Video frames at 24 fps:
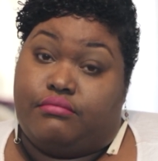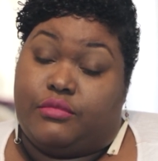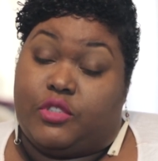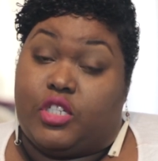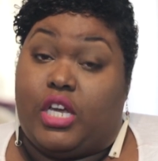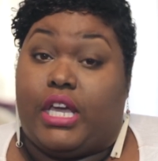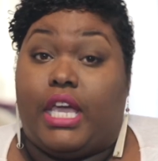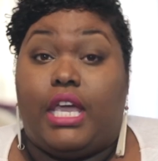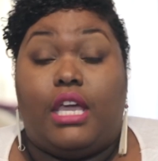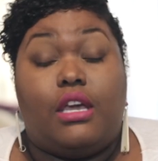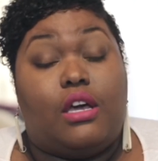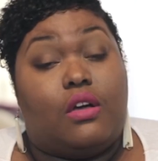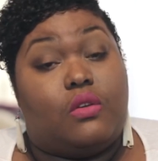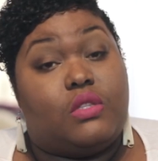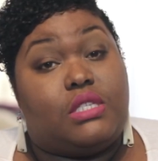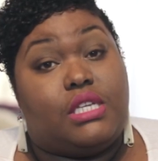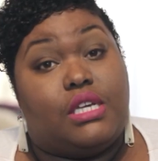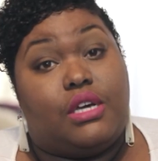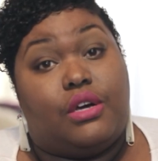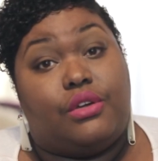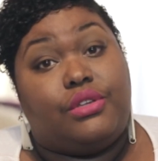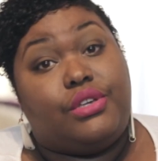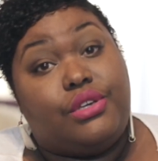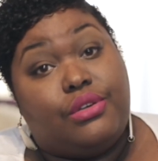Now, he ain't gonna
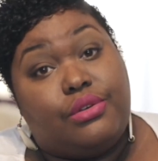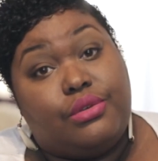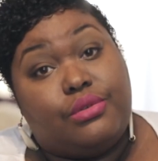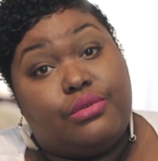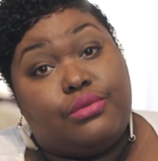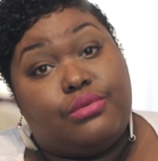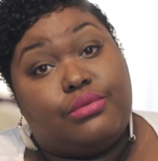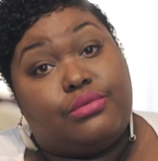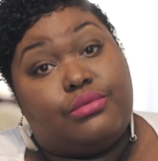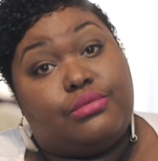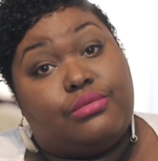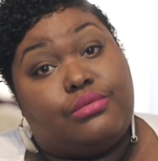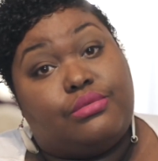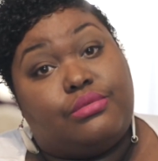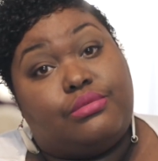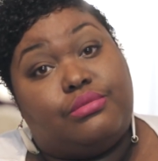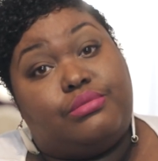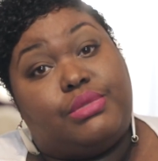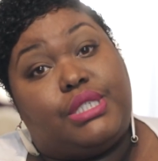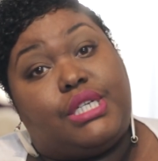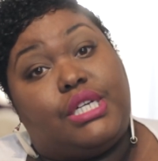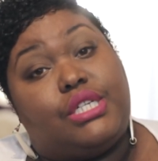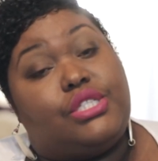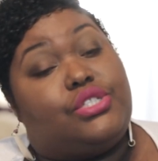tell you
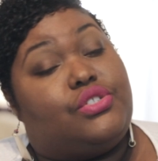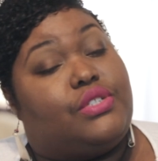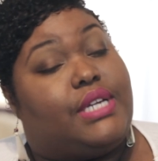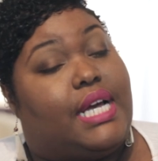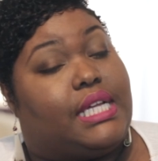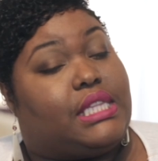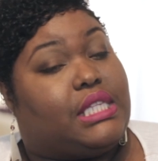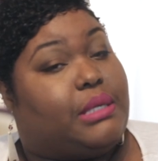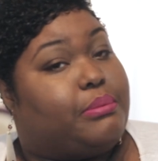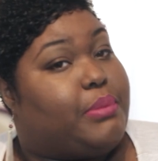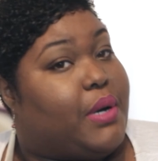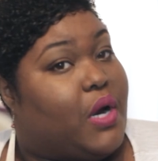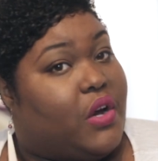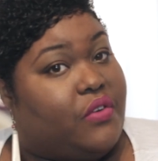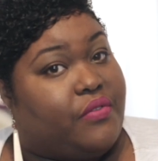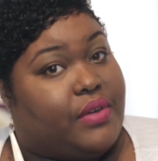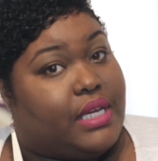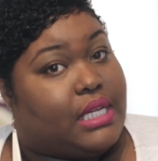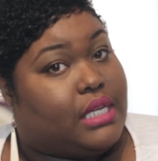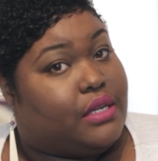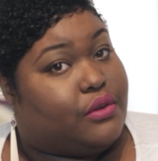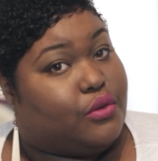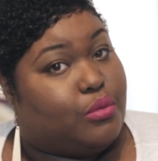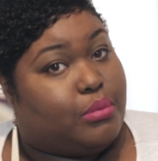because you got the
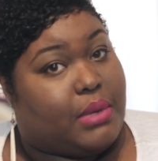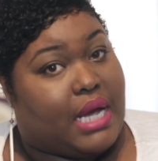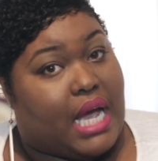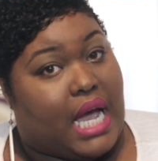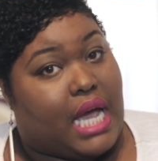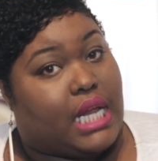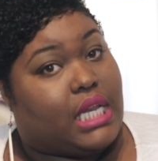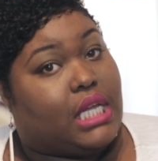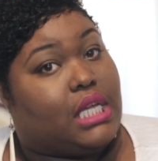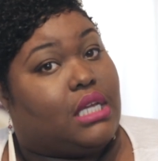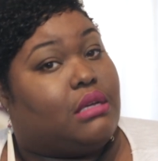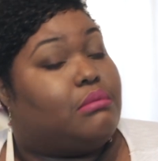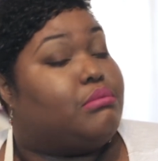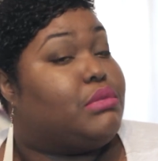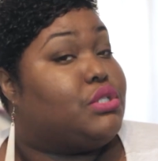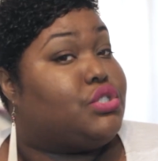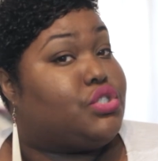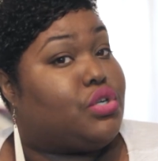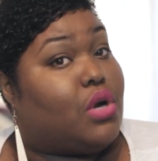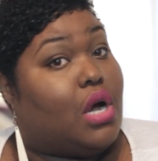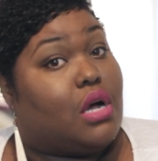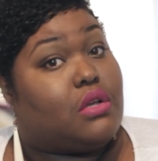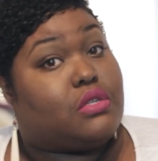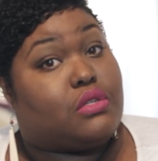perfect little body, but
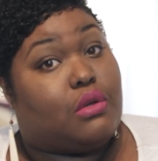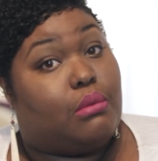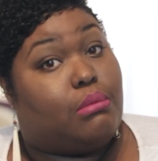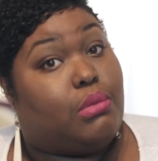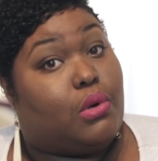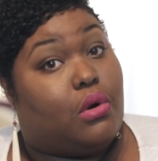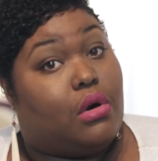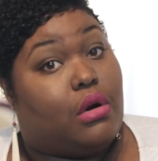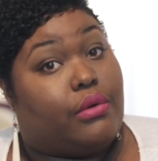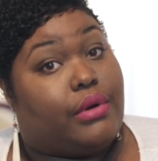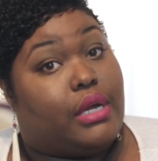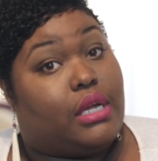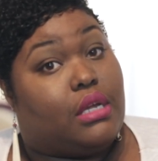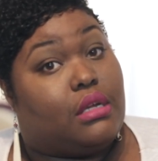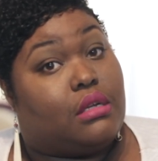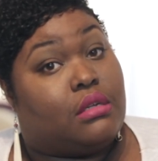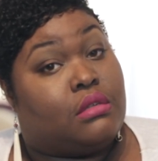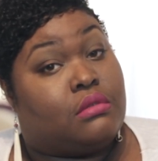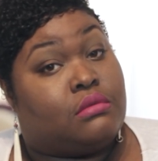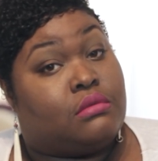you're also boring.